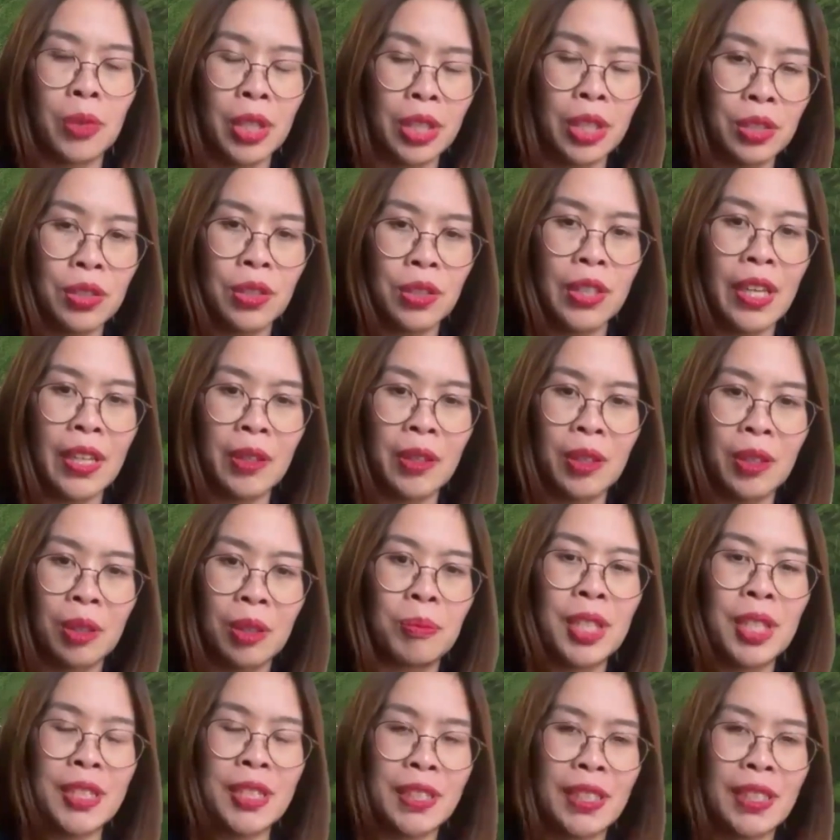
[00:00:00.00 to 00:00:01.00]
bring together
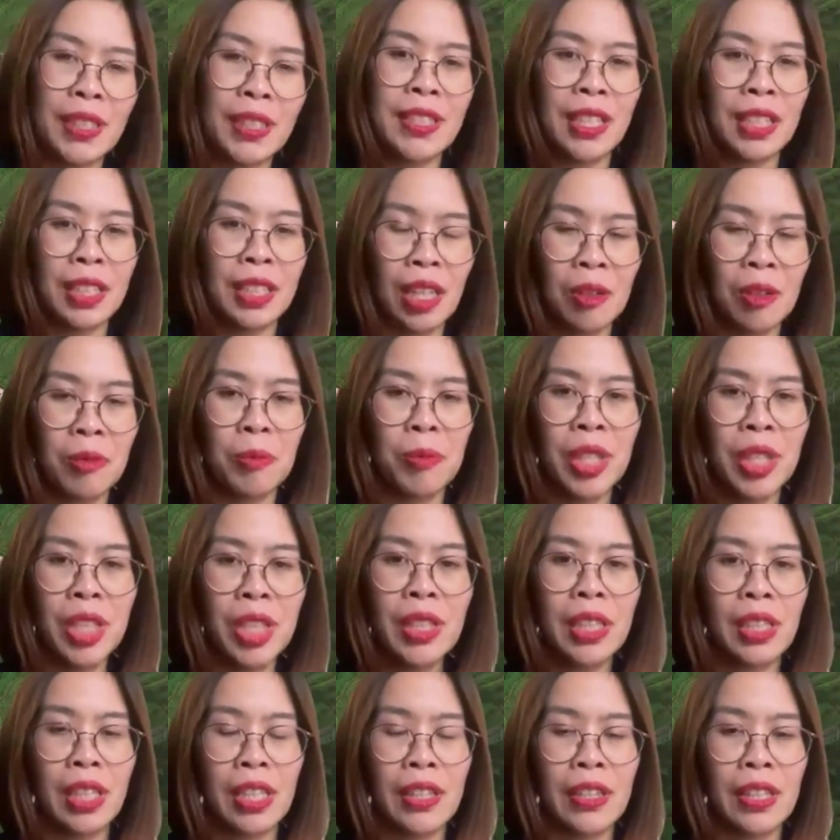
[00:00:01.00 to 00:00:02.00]
business and government.
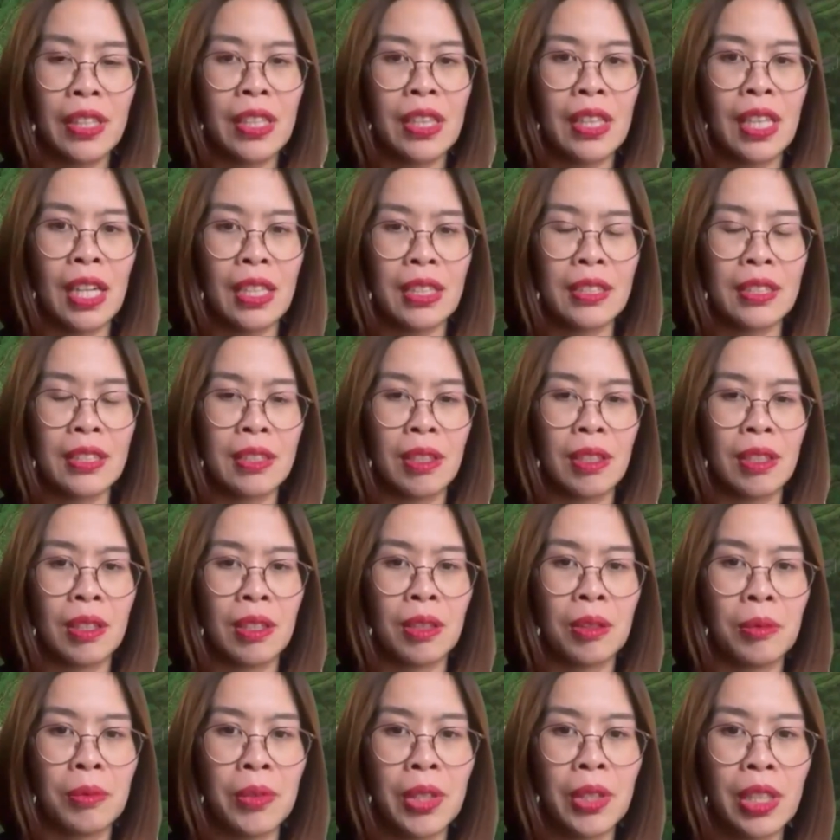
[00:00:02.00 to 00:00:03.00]
And I think that's a
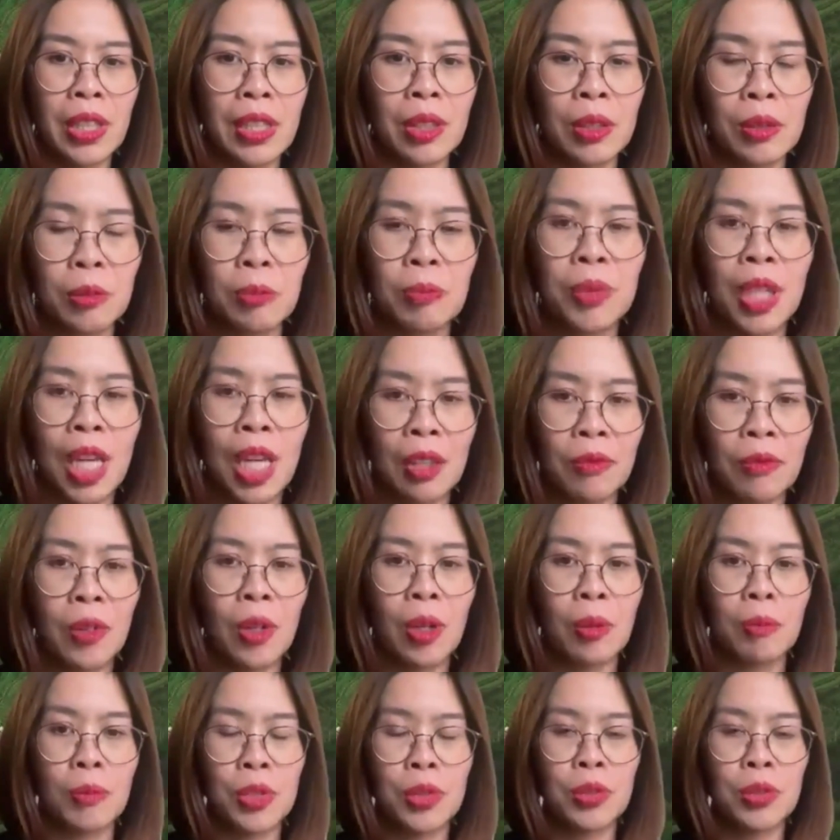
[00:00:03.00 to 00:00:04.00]
really good
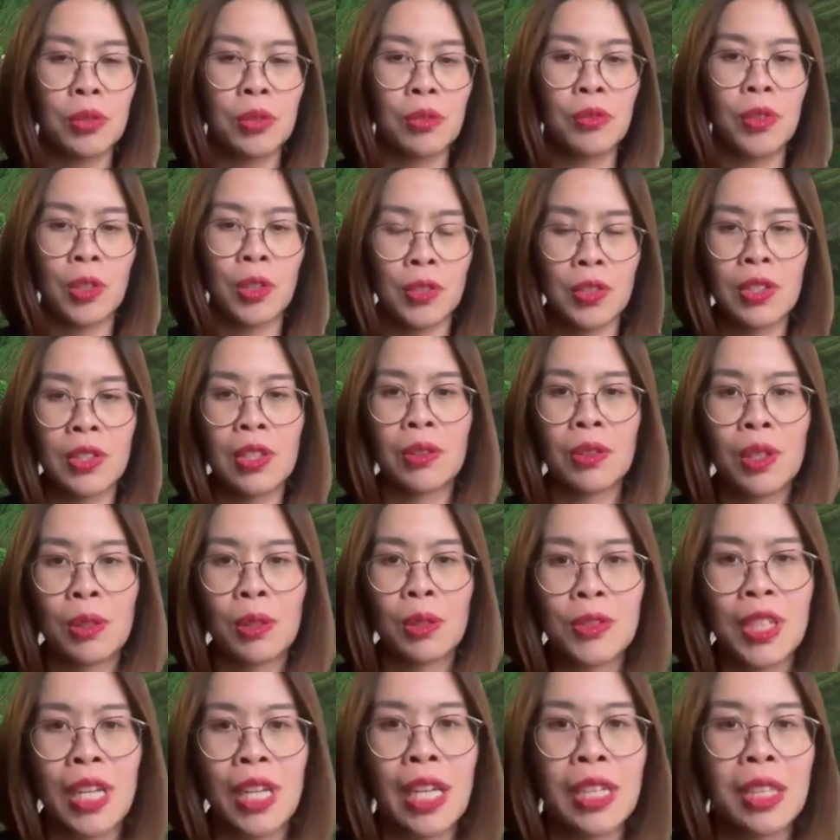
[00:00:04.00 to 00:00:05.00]
platform to foster
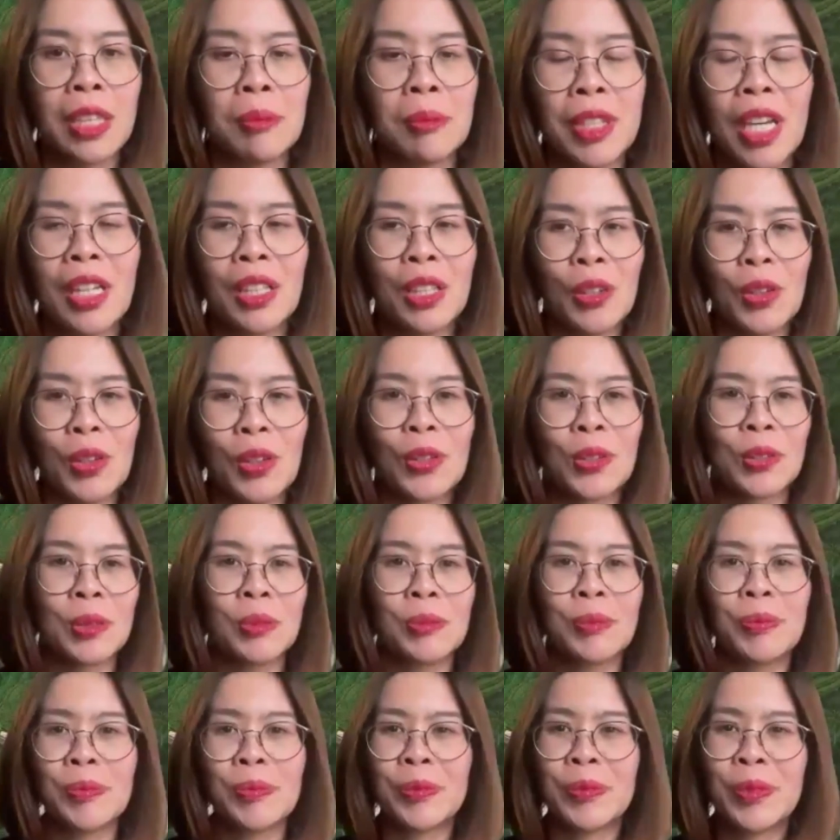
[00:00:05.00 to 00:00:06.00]
those kind of dialogue.
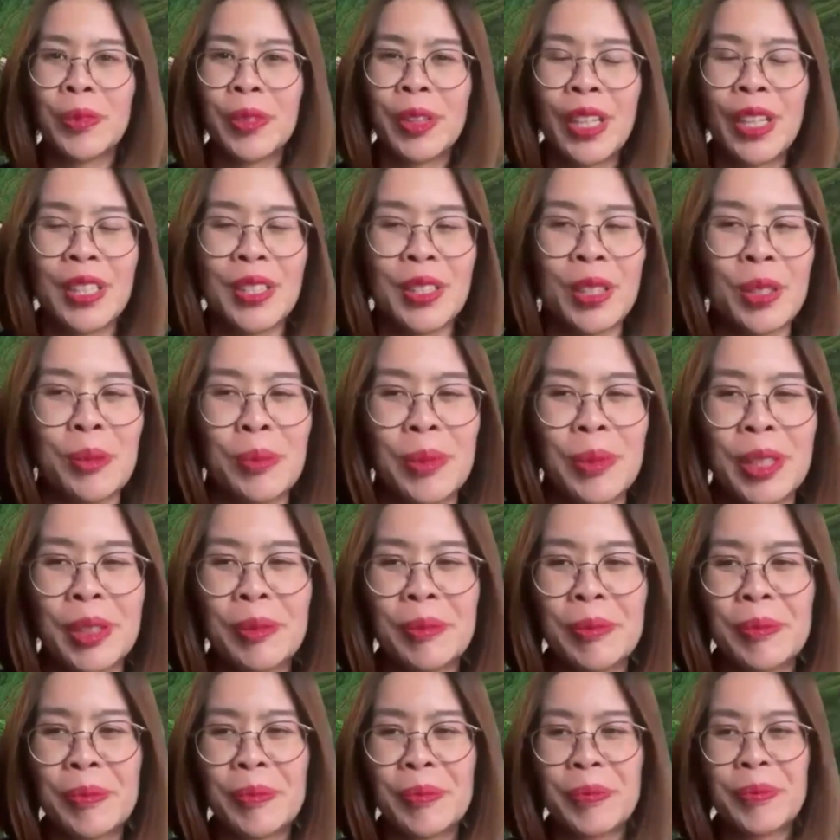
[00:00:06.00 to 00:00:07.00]
Thanks, Erwin.
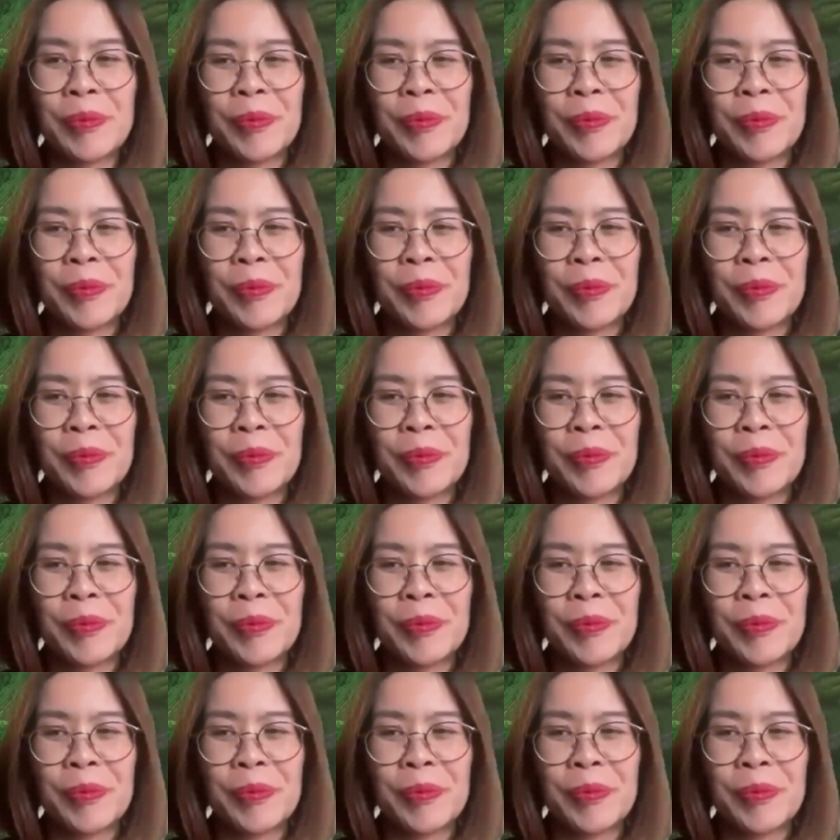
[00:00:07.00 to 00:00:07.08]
